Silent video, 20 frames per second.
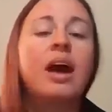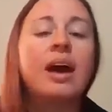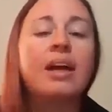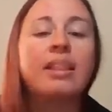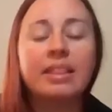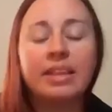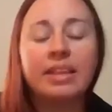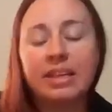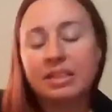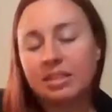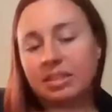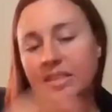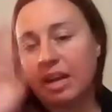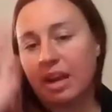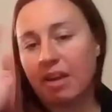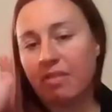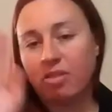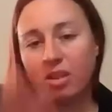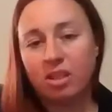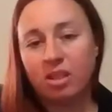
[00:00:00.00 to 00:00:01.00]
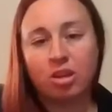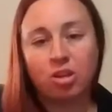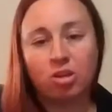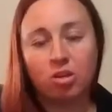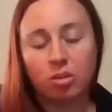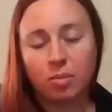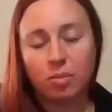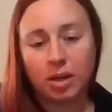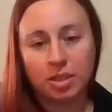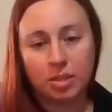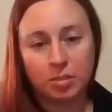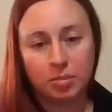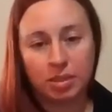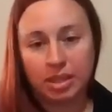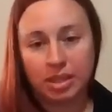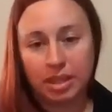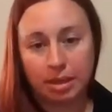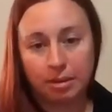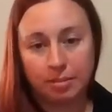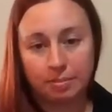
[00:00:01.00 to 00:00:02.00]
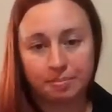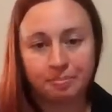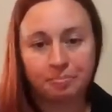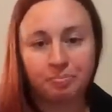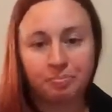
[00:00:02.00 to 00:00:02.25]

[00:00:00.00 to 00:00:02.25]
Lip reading: and links to everything you could possibly need.